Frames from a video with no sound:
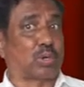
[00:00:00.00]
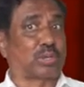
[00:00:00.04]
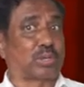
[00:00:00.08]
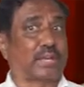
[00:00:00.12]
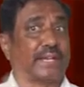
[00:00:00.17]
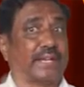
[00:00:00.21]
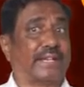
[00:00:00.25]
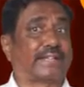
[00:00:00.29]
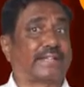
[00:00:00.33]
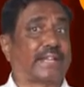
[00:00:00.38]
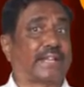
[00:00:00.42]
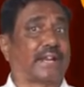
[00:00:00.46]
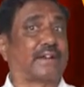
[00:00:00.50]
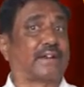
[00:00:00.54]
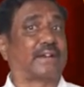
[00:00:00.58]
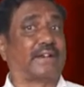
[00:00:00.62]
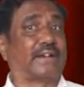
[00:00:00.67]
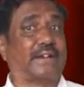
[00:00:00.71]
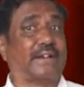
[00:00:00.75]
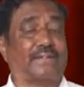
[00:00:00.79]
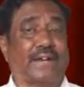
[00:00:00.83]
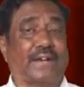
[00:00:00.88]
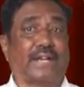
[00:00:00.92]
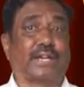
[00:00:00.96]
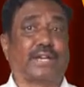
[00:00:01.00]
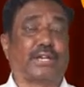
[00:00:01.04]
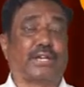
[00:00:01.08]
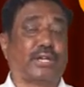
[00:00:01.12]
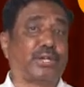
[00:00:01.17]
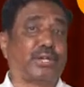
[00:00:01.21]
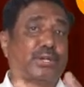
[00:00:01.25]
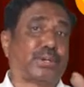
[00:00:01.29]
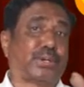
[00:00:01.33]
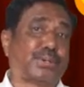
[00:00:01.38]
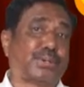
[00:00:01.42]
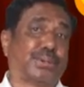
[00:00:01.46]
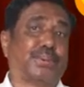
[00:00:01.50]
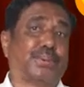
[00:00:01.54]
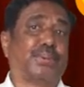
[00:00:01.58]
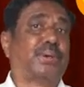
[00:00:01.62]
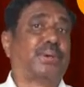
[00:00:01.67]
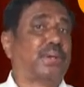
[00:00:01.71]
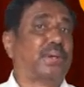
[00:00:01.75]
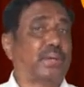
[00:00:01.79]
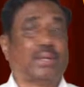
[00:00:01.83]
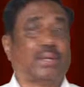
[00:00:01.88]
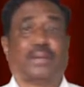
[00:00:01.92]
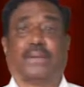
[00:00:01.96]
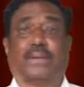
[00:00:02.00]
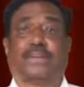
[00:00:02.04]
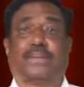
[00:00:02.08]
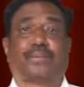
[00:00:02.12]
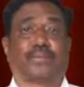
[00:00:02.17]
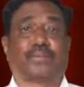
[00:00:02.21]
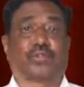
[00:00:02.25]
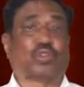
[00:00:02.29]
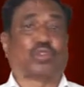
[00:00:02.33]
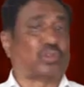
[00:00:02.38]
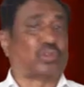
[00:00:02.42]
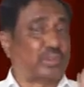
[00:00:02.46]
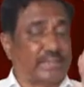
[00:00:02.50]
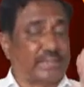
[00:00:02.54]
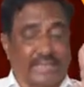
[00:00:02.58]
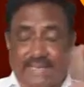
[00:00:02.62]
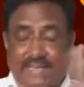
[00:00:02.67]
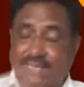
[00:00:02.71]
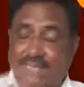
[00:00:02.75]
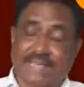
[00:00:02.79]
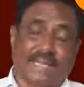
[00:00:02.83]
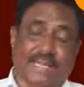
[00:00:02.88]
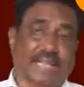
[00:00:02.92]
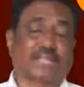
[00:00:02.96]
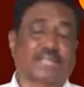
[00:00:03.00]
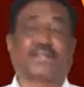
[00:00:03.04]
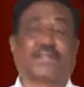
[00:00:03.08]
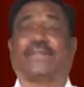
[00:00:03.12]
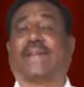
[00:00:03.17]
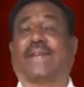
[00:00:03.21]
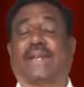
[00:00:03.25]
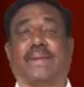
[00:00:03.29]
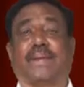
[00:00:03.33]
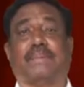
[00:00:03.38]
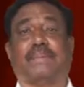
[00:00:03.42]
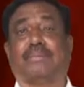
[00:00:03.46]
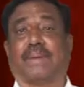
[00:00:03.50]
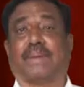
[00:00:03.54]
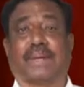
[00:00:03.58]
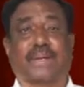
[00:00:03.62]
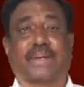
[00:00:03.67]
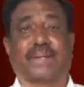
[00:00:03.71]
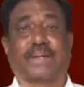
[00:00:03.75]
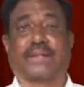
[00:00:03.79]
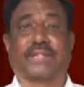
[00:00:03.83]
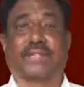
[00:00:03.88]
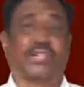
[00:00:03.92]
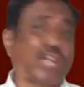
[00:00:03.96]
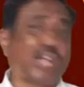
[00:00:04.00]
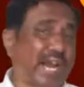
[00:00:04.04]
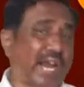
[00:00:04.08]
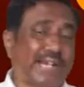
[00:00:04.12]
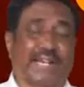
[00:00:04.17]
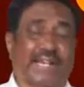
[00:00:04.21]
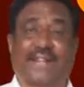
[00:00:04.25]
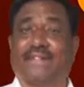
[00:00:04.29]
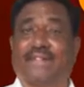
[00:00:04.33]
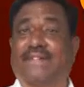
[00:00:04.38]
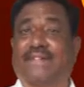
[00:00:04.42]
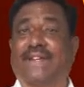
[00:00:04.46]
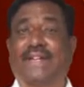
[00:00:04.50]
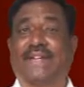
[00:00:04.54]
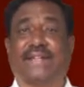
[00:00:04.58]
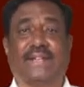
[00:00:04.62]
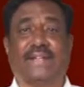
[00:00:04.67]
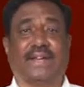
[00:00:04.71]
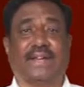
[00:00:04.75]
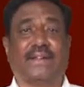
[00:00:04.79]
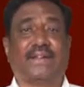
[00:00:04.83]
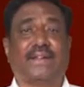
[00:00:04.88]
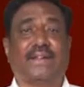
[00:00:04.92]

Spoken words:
These are divided into two. So this is also very important, not given in the